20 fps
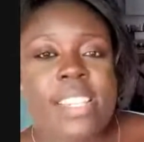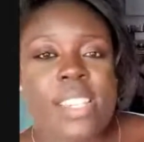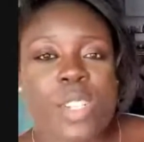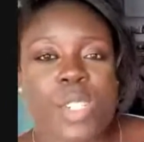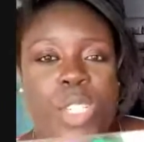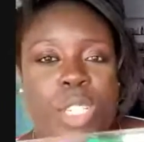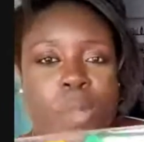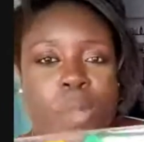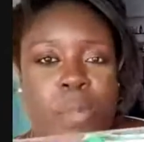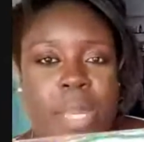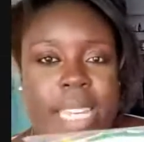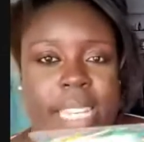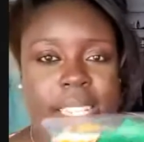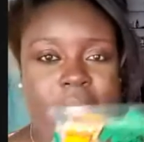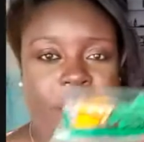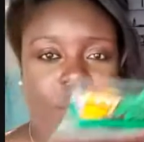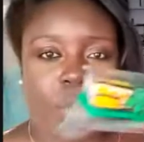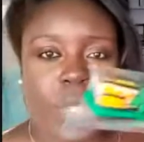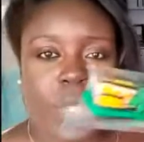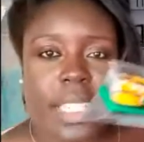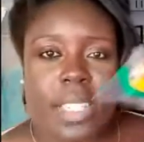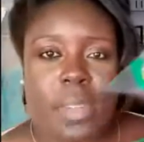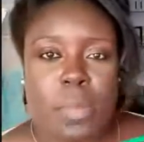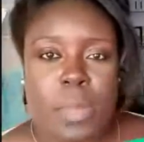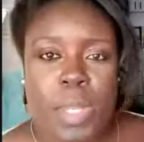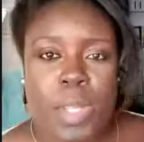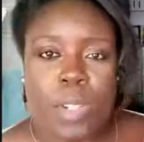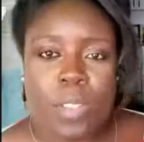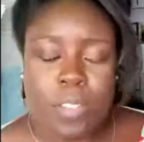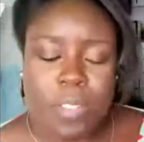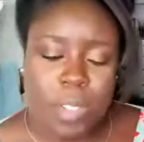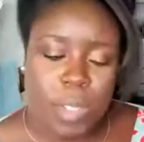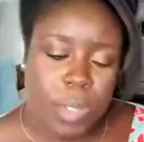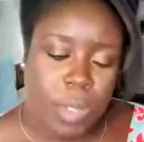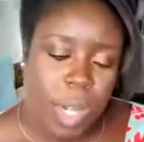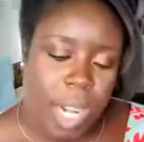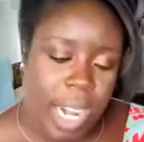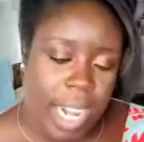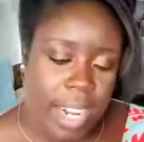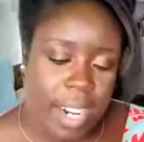So she picked a really
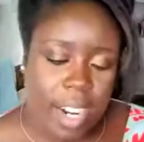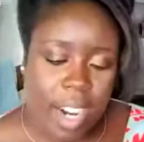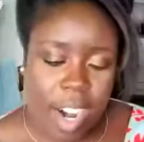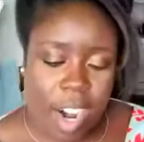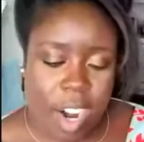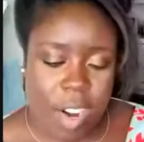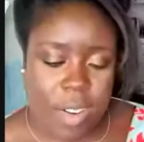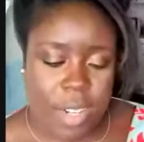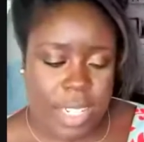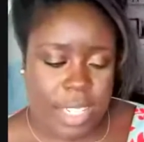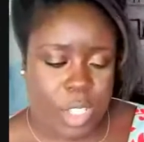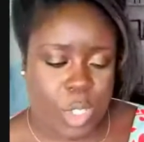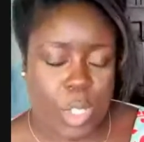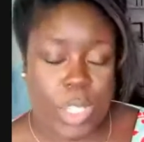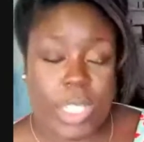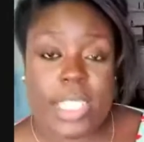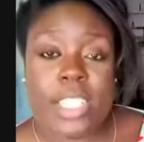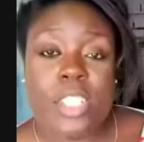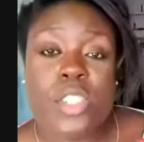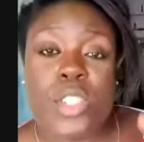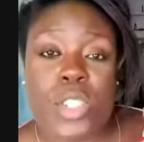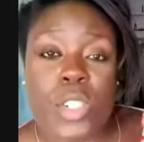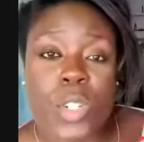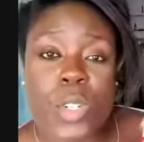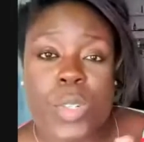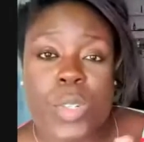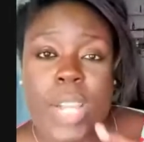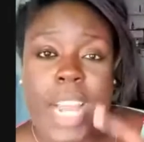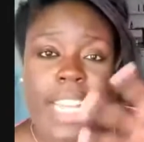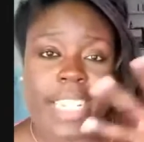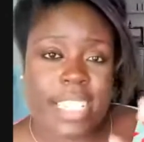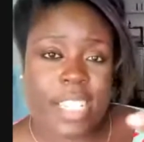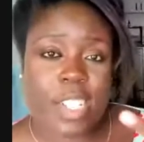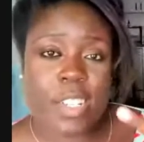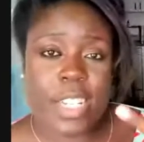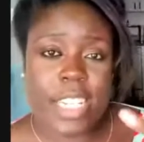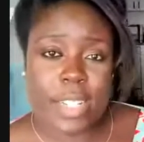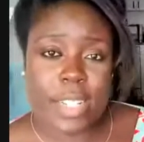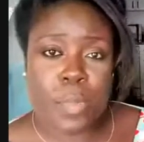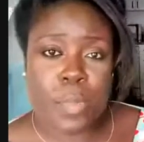beautiful Ankara traditional
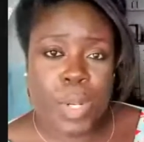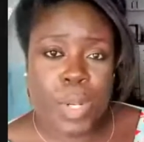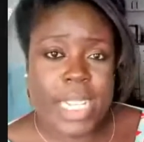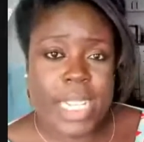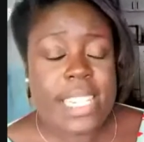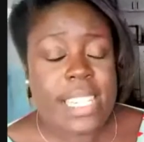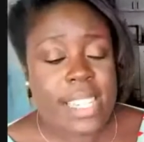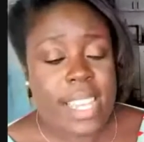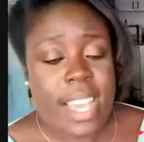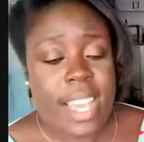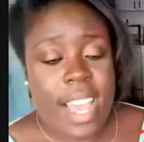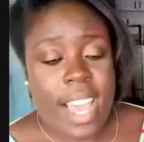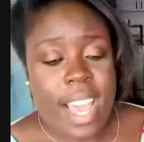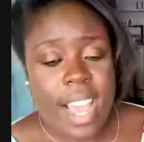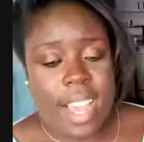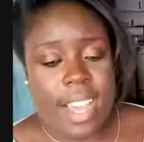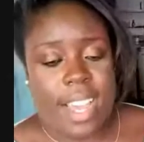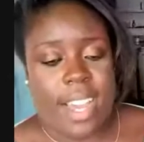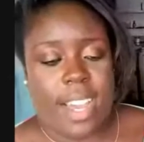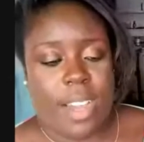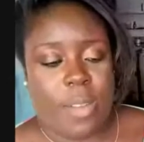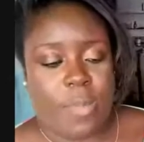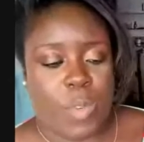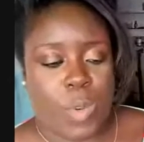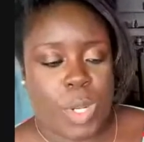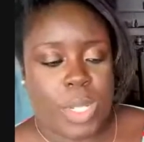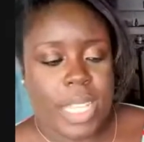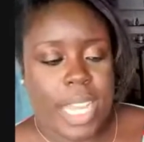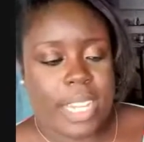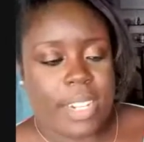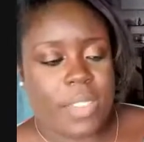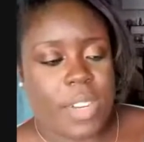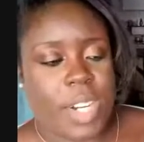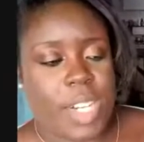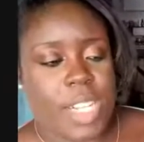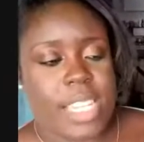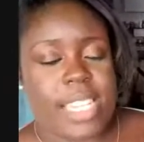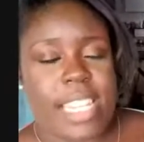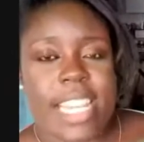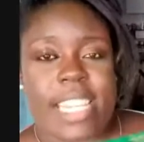Nigerian print for a lot of
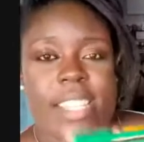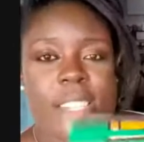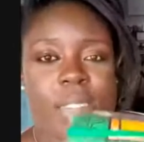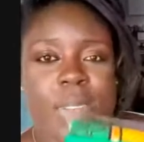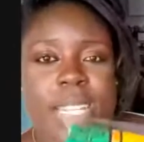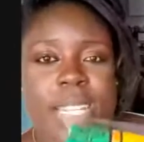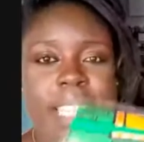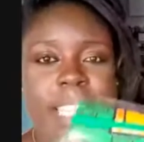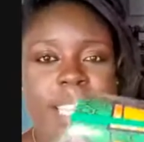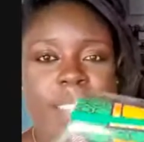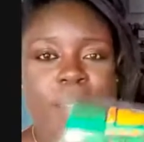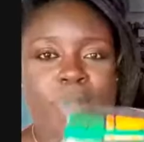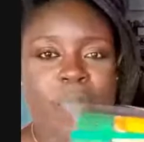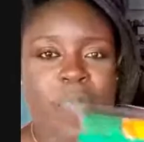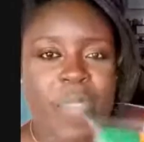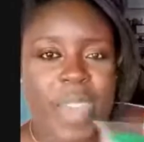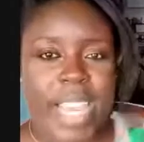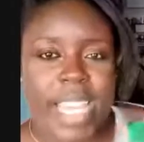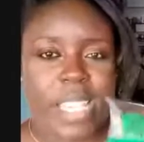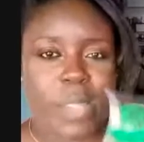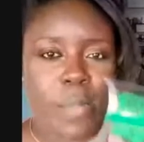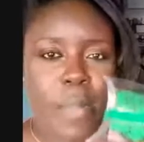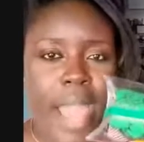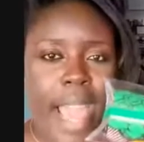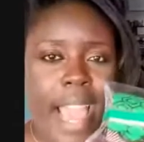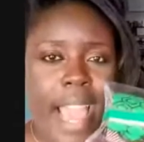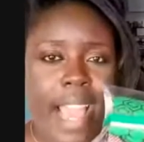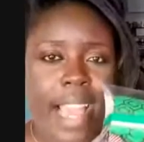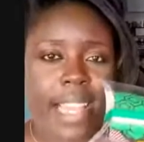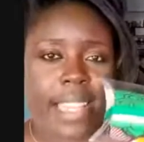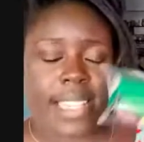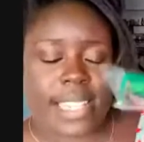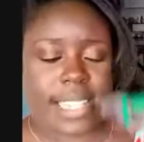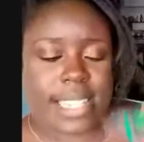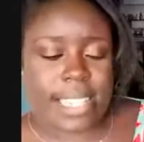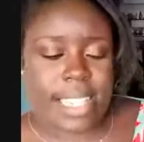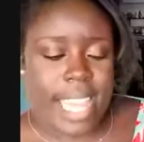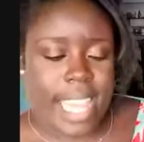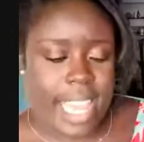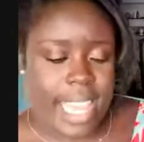her accessories and some face masks
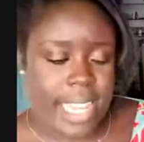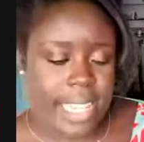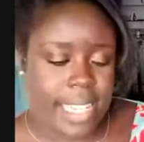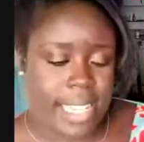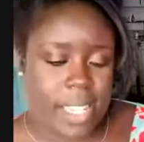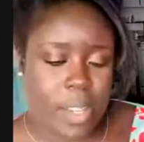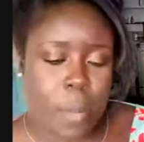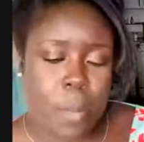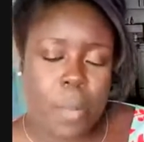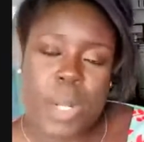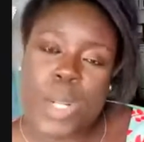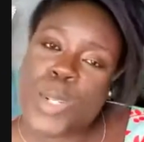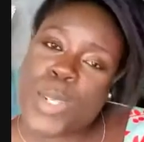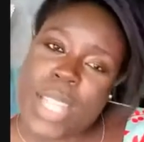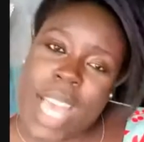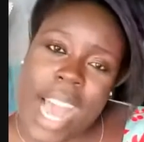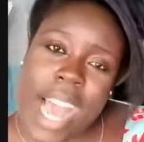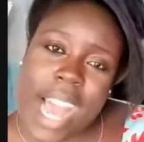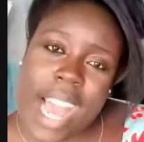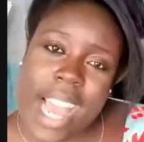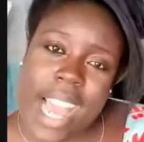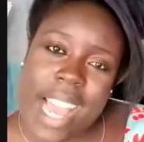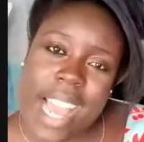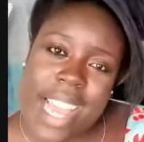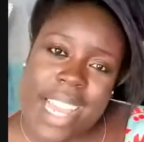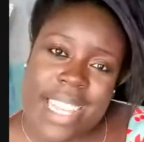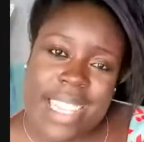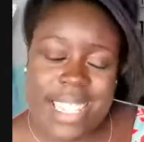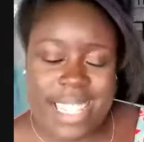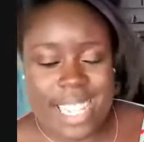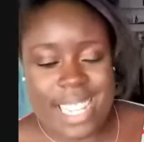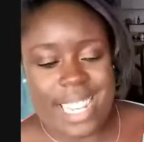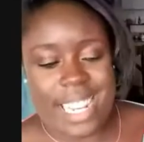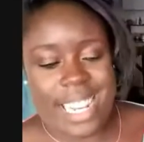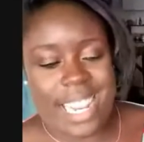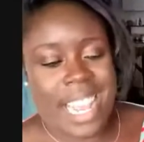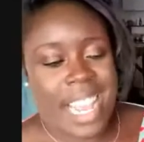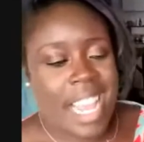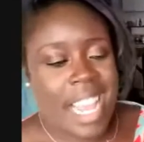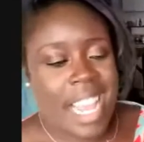and some bow ties and
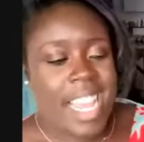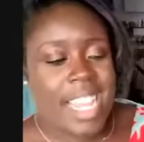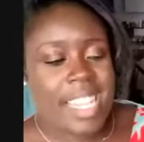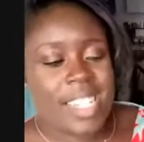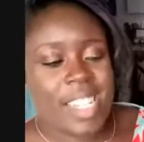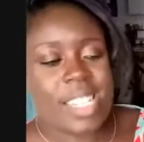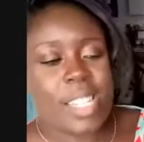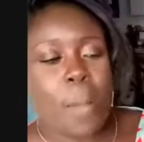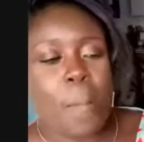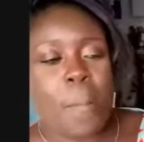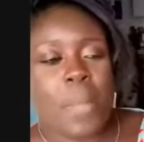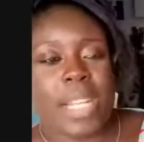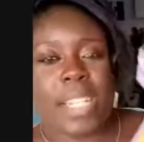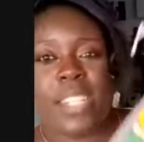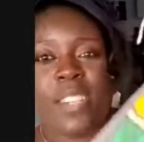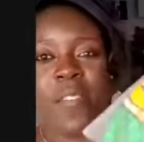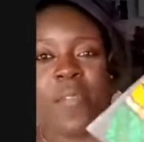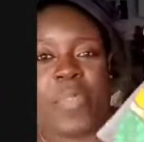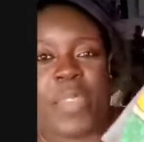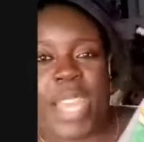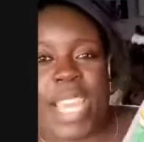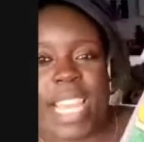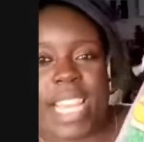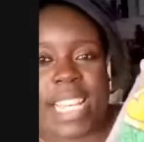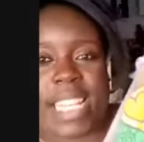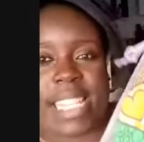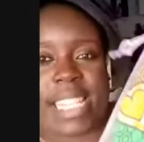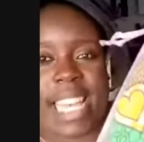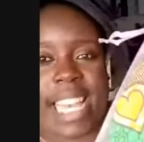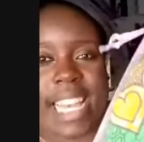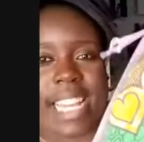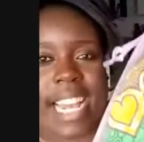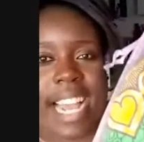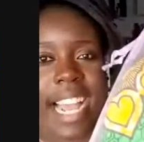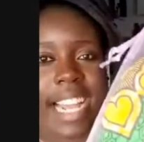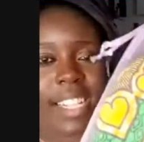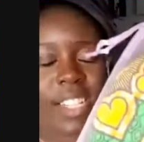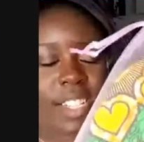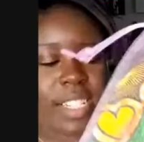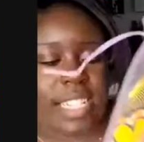just a bunch of things. And I
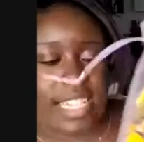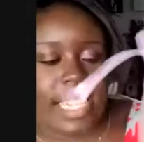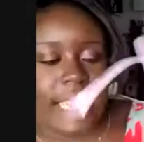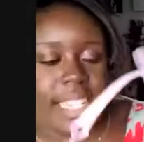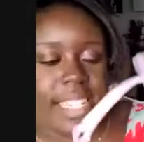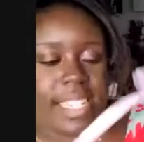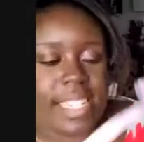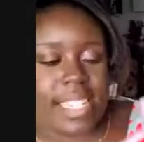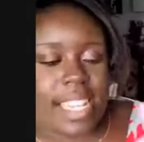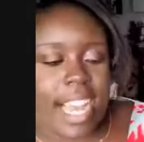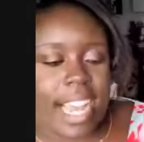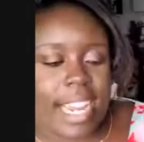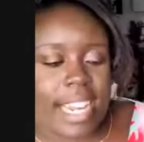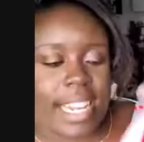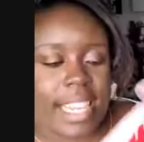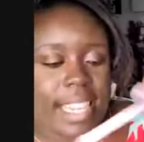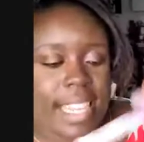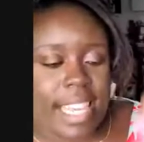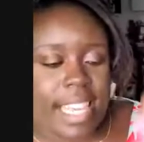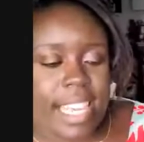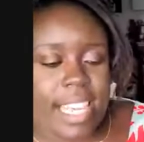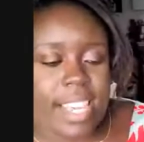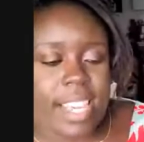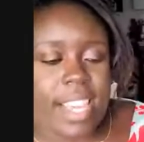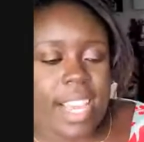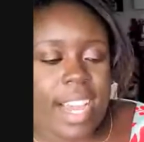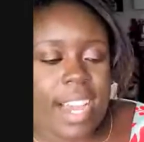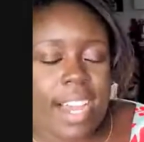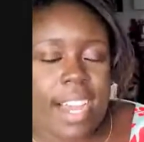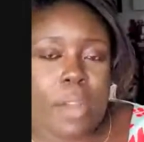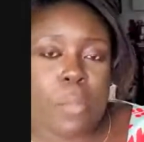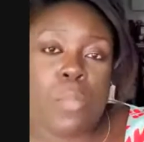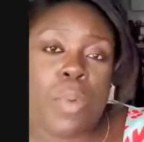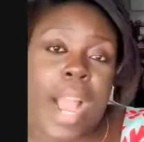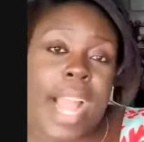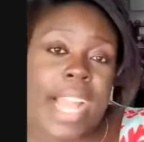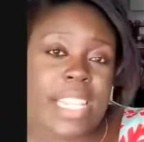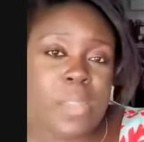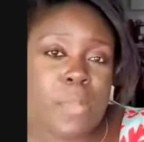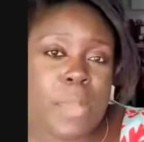actually designed the
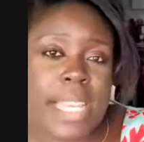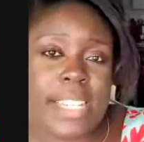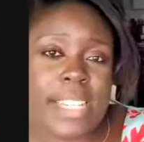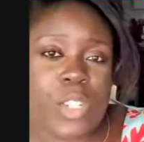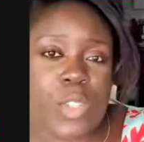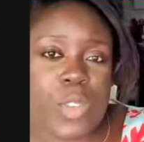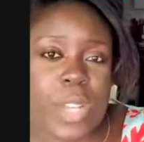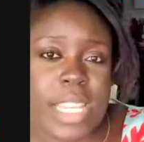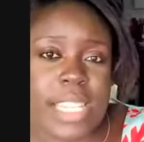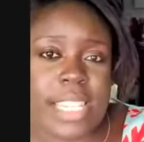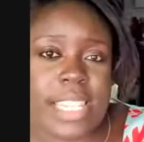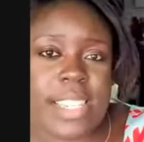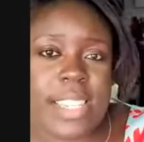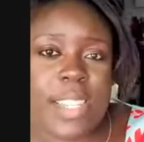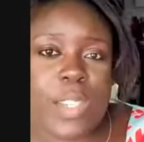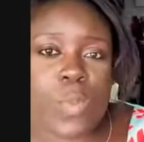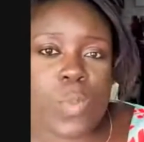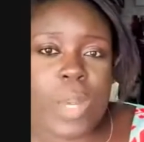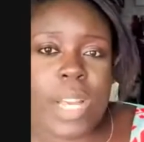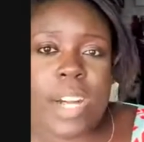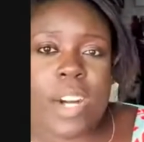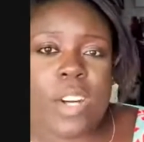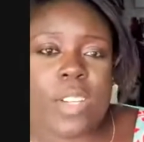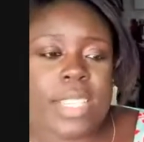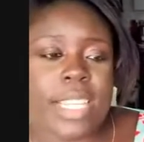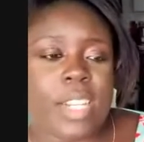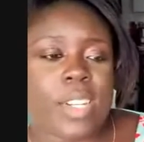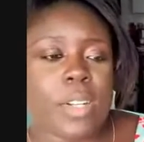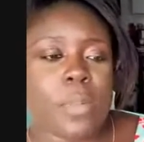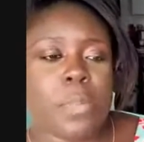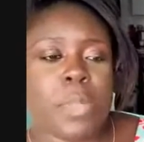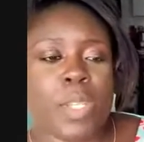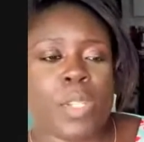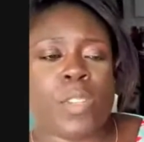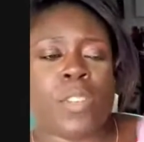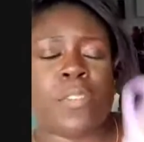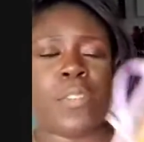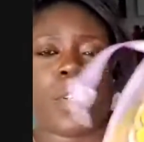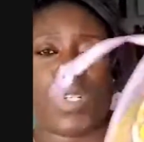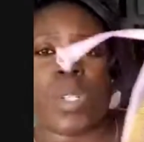bridesmaids dresses as well. They're a
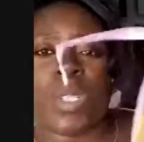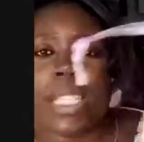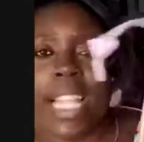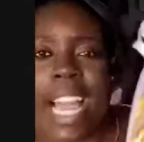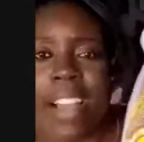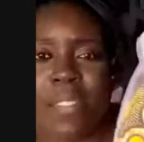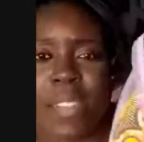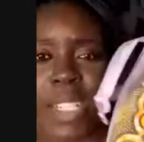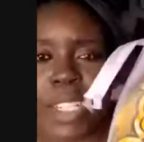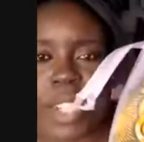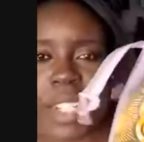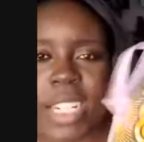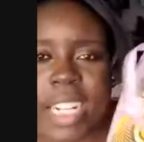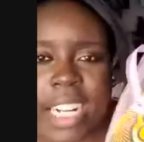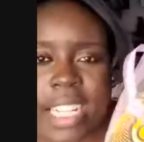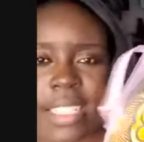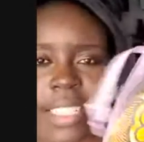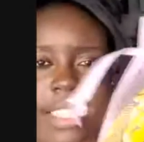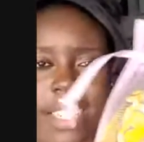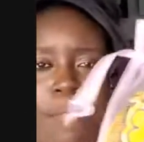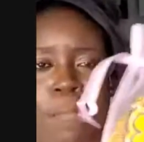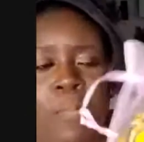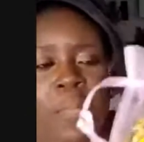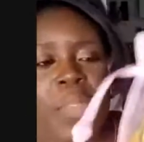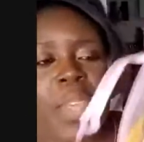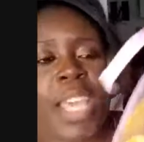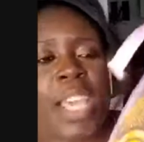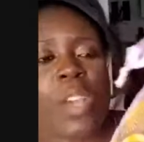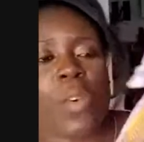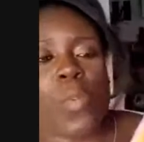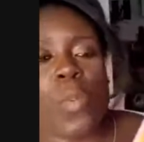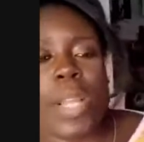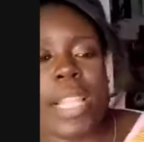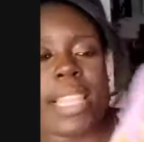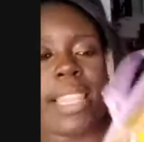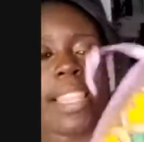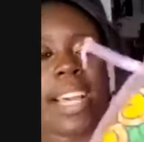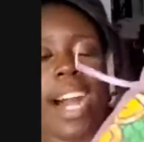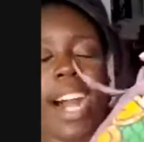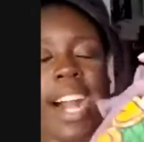beautiful lavender color with the